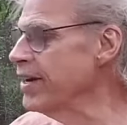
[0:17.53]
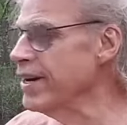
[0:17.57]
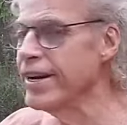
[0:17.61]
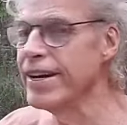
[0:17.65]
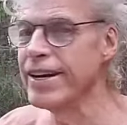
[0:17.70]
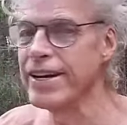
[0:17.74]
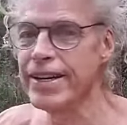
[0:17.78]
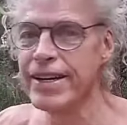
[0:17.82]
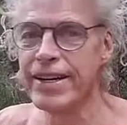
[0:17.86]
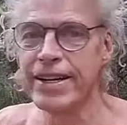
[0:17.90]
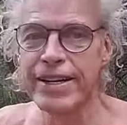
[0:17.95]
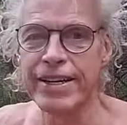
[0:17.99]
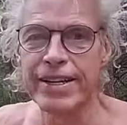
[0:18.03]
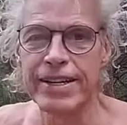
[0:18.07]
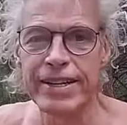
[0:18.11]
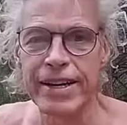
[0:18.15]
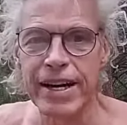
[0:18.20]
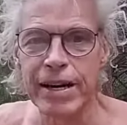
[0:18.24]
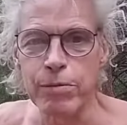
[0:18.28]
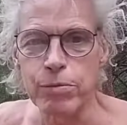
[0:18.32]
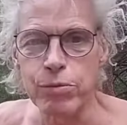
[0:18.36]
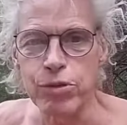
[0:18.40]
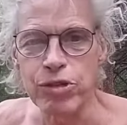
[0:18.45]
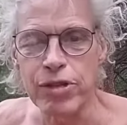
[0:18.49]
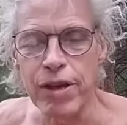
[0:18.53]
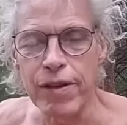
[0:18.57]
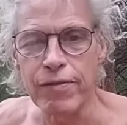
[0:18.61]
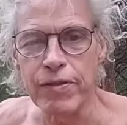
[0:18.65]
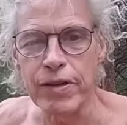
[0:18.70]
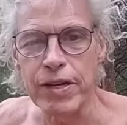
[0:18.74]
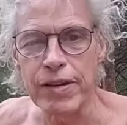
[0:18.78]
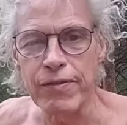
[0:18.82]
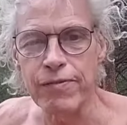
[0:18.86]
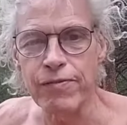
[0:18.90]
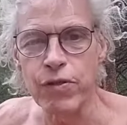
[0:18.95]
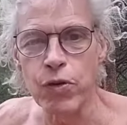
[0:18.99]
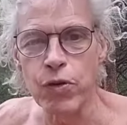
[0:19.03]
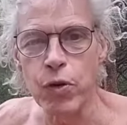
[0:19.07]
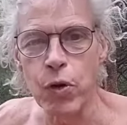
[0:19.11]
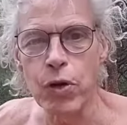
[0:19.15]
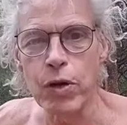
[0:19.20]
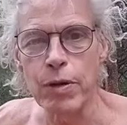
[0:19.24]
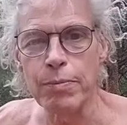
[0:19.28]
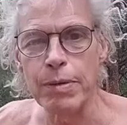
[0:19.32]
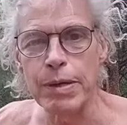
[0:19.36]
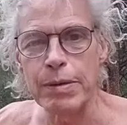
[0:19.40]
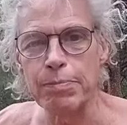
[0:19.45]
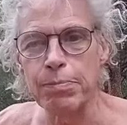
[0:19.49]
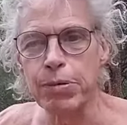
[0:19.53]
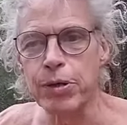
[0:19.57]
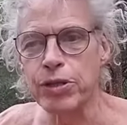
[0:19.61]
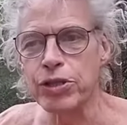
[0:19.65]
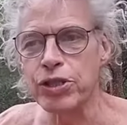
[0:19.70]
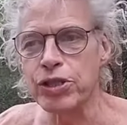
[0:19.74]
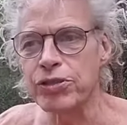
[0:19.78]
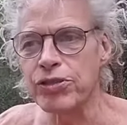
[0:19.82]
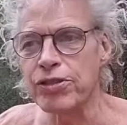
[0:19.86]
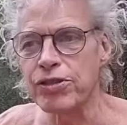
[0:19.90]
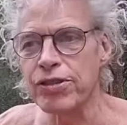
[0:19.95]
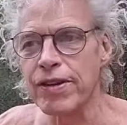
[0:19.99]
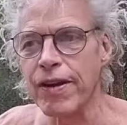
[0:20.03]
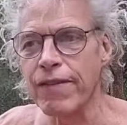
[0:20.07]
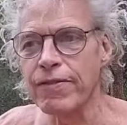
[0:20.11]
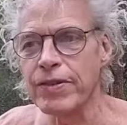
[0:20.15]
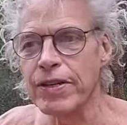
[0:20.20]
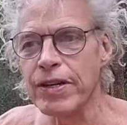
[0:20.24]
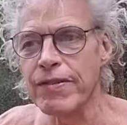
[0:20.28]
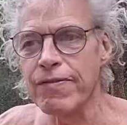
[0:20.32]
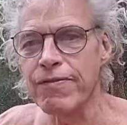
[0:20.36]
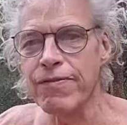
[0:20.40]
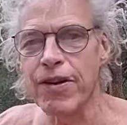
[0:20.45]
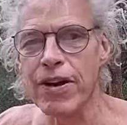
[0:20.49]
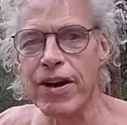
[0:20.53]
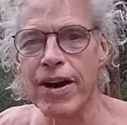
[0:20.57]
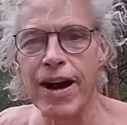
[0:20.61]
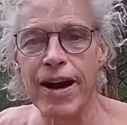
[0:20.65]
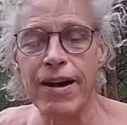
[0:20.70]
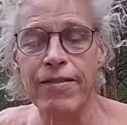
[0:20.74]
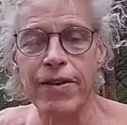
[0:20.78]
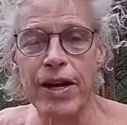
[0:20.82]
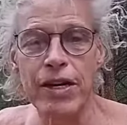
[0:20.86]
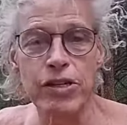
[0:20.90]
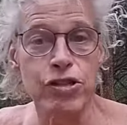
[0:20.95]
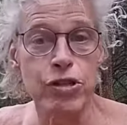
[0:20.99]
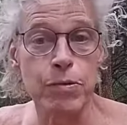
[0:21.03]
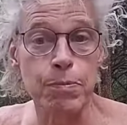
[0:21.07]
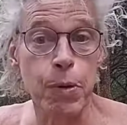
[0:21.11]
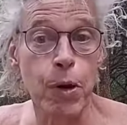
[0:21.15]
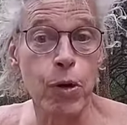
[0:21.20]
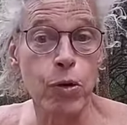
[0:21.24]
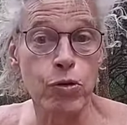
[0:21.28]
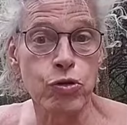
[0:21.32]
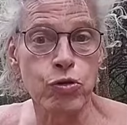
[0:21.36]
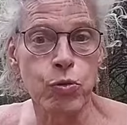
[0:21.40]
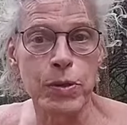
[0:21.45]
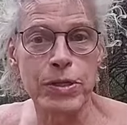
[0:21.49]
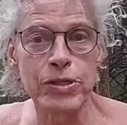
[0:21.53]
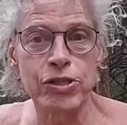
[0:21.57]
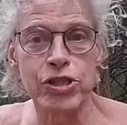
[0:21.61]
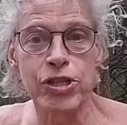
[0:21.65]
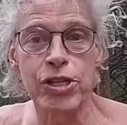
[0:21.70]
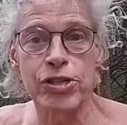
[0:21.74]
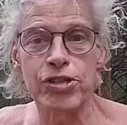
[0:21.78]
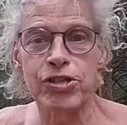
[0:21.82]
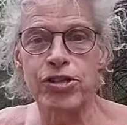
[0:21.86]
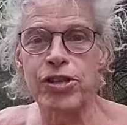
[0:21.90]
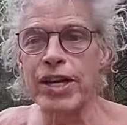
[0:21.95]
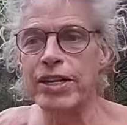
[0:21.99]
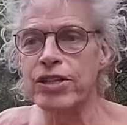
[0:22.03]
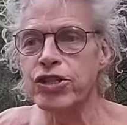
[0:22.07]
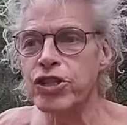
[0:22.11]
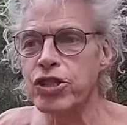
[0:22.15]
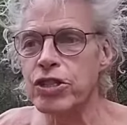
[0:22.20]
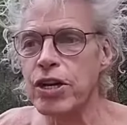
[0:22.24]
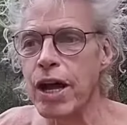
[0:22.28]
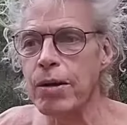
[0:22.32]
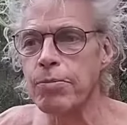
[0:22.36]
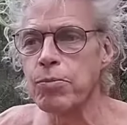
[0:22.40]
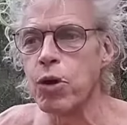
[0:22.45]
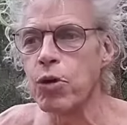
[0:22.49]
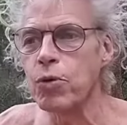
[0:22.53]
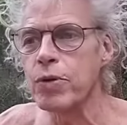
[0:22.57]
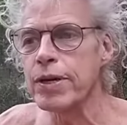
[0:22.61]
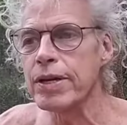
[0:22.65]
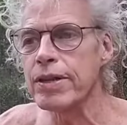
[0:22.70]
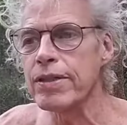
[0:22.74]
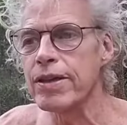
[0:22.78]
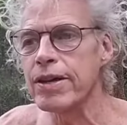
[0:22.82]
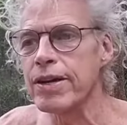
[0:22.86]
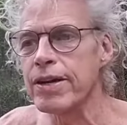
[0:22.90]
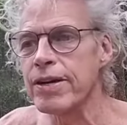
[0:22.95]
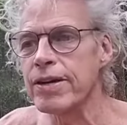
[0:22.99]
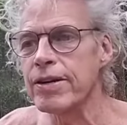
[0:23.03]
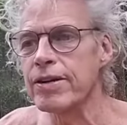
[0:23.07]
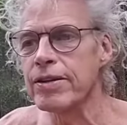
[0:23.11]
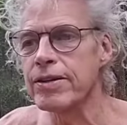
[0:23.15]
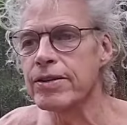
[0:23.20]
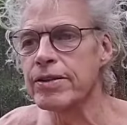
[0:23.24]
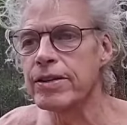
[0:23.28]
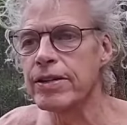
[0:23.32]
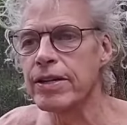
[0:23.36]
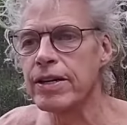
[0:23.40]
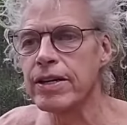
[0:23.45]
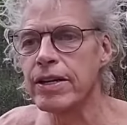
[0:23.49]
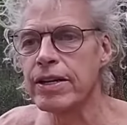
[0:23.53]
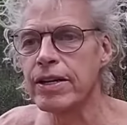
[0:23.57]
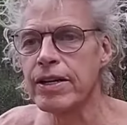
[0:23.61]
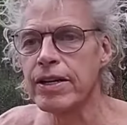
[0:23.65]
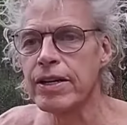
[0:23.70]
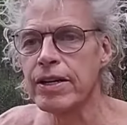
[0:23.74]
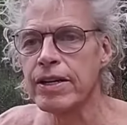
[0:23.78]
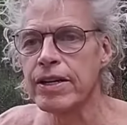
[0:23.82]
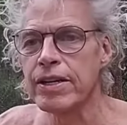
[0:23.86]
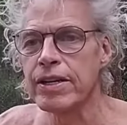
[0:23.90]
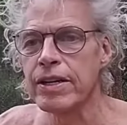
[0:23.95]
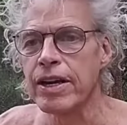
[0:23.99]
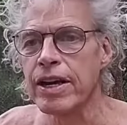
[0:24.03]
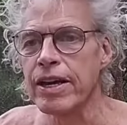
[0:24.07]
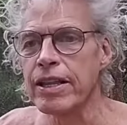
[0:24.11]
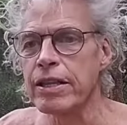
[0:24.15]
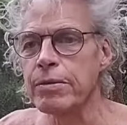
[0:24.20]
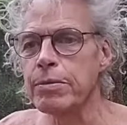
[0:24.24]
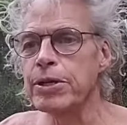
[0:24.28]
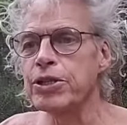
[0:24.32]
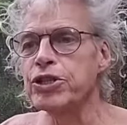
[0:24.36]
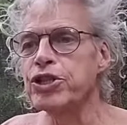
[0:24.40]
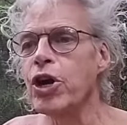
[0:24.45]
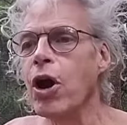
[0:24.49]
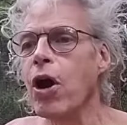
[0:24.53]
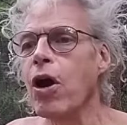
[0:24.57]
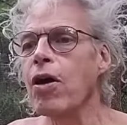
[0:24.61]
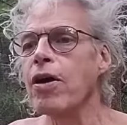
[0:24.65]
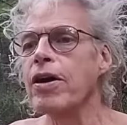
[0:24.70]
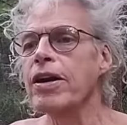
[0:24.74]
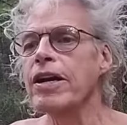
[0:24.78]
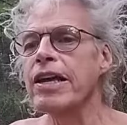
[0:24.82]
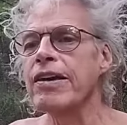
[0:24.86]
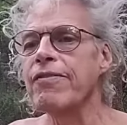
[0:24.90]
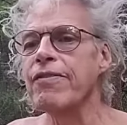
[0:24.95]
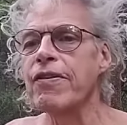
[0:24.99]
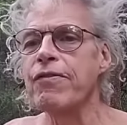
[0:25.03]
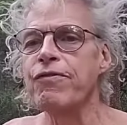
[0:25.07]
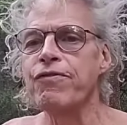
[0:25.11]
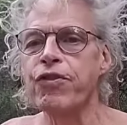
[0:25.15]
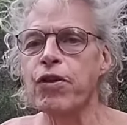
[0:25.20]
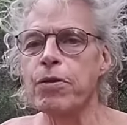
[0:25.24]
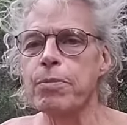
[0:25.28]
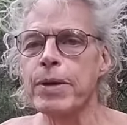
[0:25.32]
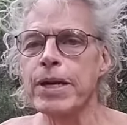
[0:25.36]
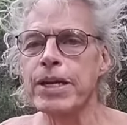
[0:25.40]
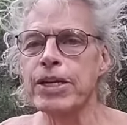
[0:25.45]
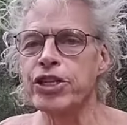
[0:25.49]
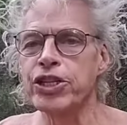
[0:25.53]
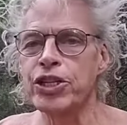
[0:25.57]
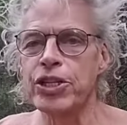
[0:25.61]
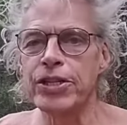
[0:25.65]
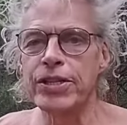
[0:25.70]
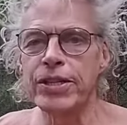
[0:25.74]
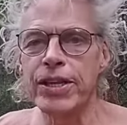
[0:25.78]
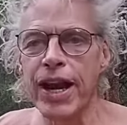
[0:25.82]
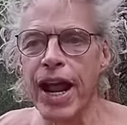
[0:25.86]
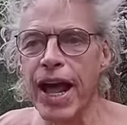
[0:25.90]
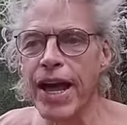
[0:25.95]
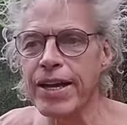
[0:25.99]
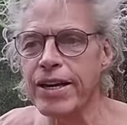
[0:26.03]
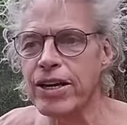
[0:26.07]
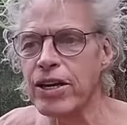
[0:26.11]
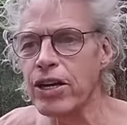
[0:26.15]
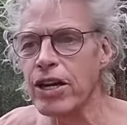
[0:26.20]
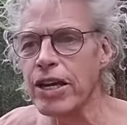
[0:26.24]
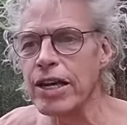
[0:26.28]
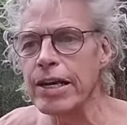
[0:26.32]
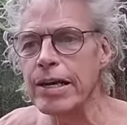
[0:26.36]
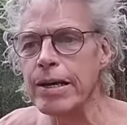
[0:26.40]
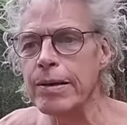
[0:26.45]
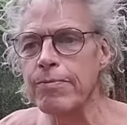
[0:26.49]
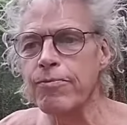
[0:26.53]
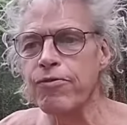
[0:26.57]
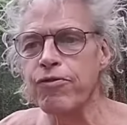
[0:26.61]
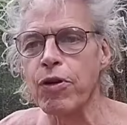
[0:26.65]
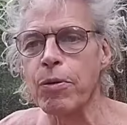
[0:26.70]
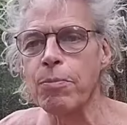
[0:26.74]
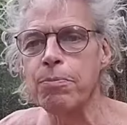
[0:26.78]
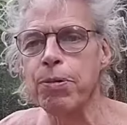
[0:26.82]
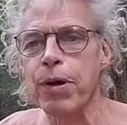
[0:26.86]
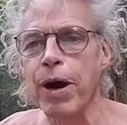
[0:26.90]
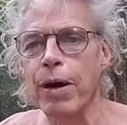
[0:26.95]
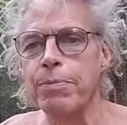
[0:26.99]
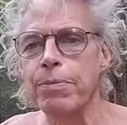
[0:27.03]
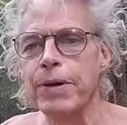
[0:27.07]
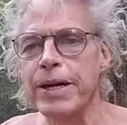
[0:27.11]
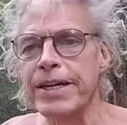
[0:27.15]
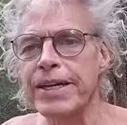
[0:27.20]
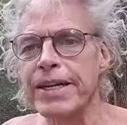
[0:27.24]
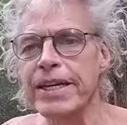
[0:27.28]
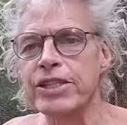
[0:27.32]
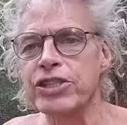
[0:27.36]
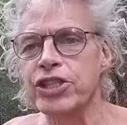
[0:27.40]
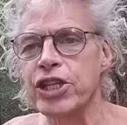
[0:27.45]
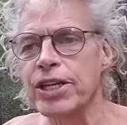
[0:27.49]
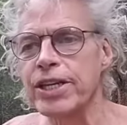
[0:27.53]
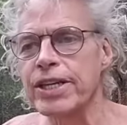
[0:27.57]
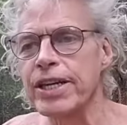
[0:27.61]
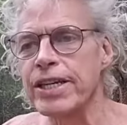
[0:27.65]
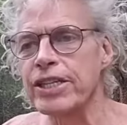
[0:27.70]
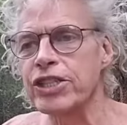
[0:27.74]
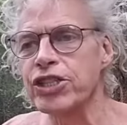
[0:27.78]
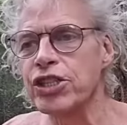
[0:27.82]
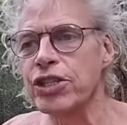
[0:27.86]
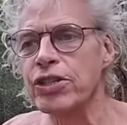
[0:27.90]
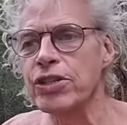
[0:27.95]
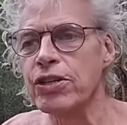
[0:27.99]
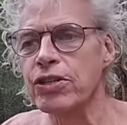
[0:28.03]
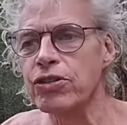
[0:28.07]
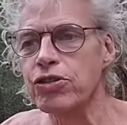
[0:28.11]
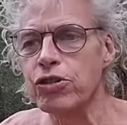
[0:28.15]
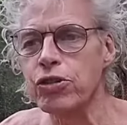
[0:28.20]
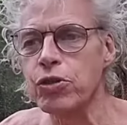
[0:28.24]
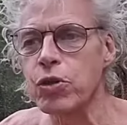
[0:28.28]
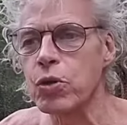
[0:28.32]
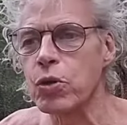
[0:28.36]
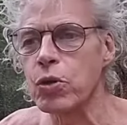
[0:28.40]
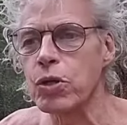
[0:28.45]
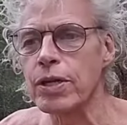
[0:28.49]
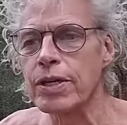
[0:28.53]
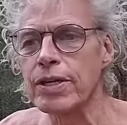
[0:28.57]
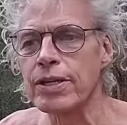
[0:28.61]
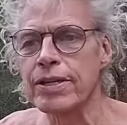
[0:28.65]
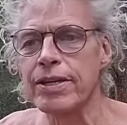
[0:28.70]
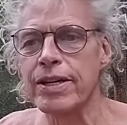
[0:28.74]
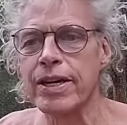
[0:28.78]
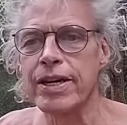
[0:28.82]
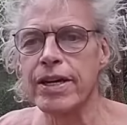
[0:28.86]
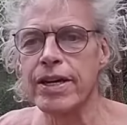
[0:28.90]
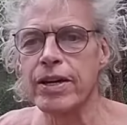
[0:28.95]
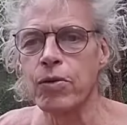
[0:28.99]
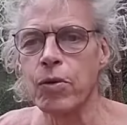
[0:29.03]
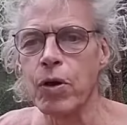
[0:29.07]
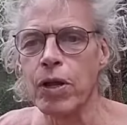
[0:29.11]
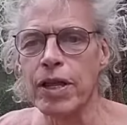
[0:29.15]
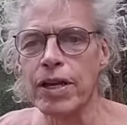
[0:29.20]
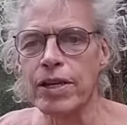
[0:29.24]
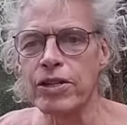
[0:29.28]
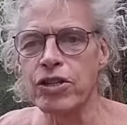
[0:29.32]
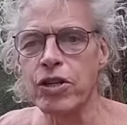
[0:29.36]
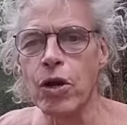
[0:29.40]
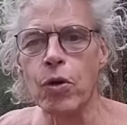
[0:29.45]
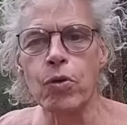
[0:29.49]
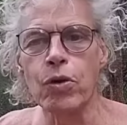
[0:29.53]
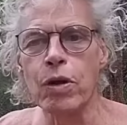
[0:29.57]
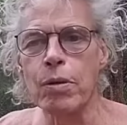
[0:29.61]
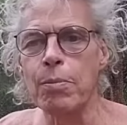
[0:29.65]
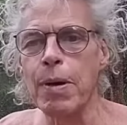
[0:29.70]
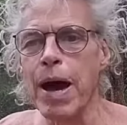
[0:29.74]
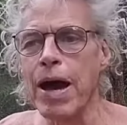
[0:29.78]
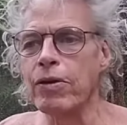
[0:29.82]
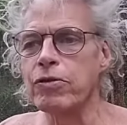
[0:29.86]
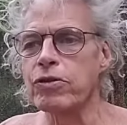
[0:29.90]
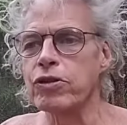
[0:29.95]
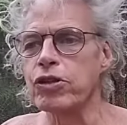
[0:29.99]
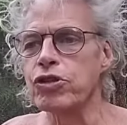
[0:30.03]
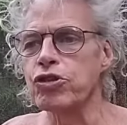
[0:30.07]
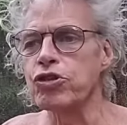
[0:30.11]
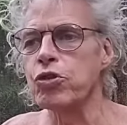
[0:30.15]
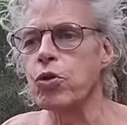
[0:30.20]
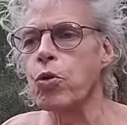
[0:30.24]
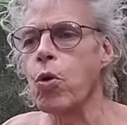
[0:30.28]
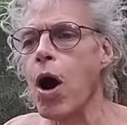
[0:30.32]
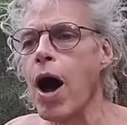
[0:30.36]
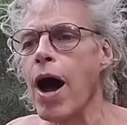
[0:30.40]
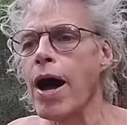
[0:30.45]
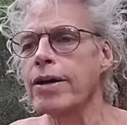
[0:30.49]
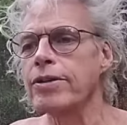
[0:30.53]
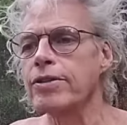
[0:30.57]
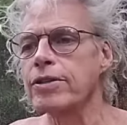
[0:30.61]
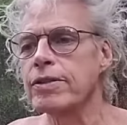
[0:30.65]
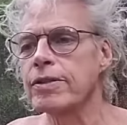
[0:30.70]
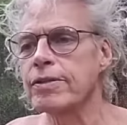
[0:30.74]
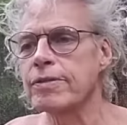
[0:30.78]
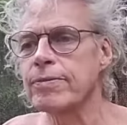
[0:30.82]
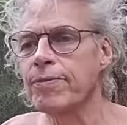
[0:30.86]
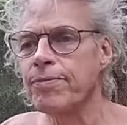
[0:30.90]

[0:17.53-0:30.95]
I'm 74, be pushing 75. I suppose with gestation, I'm already there. And the majority of information that I gleaned from public education and schooling, well, it don't amount to squat.